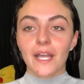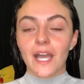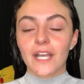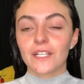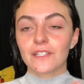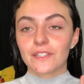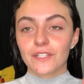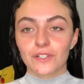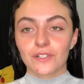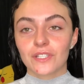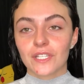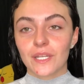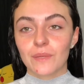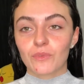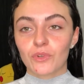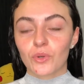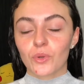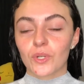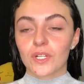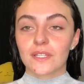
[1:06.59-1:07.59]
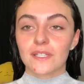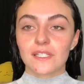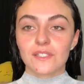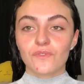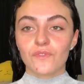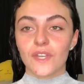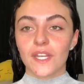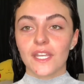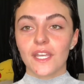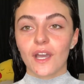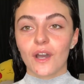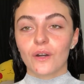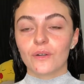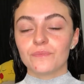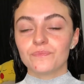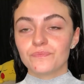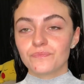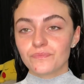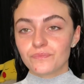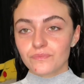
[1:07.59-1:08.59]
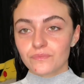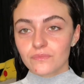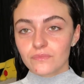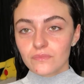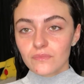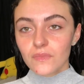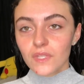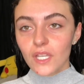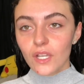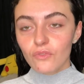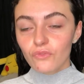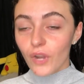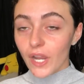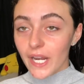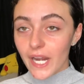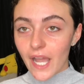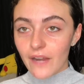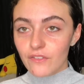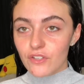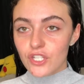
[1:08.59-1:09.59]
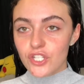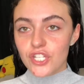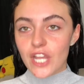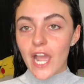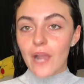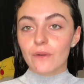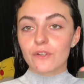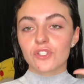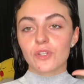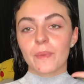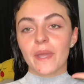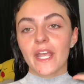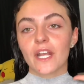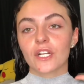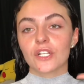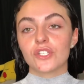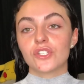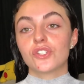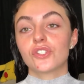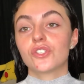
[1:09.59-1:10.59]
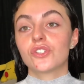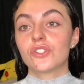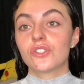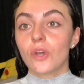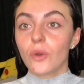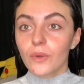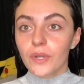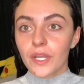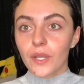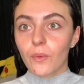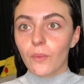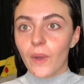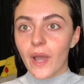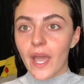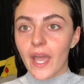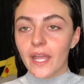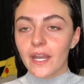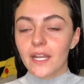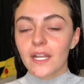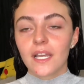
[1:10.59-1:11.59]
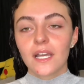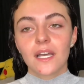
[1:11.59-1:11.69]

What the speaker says: I literally am recording this video right after the shower, so my hair is soaking wet,